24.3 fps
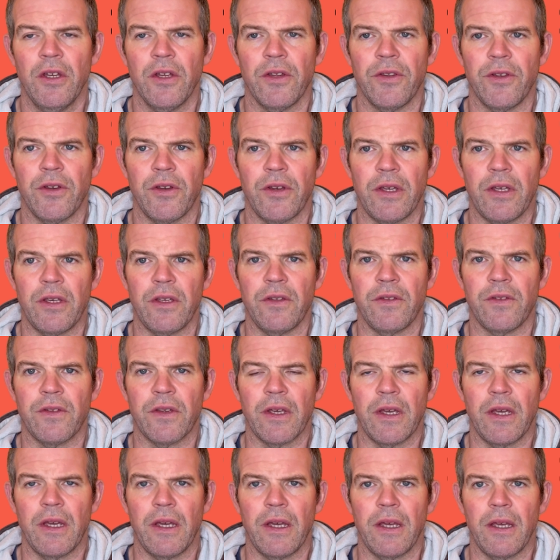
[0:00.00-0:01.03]
there is
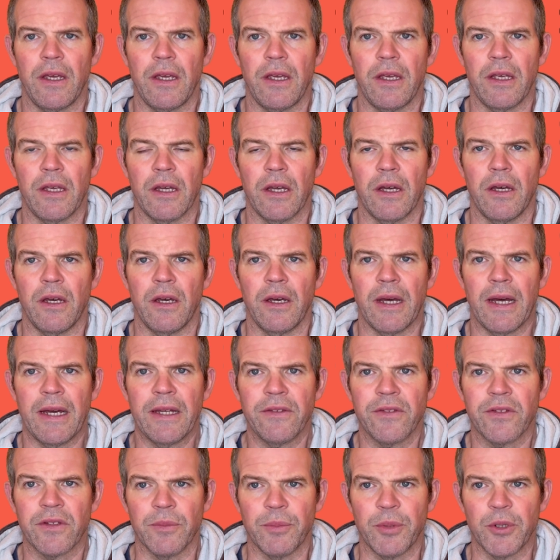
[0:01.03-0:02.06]
a
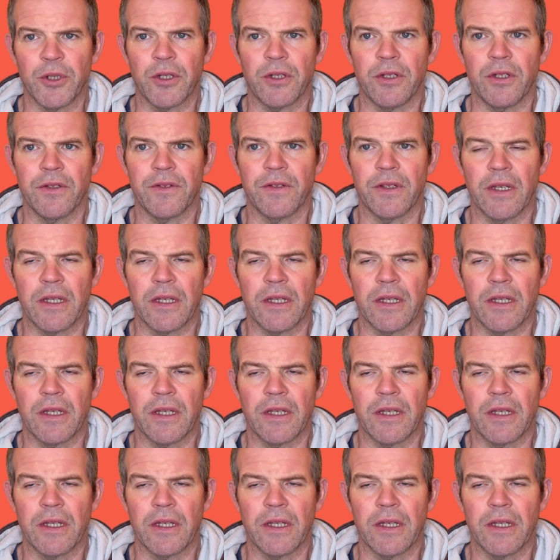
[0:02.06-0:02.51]
answer booklet,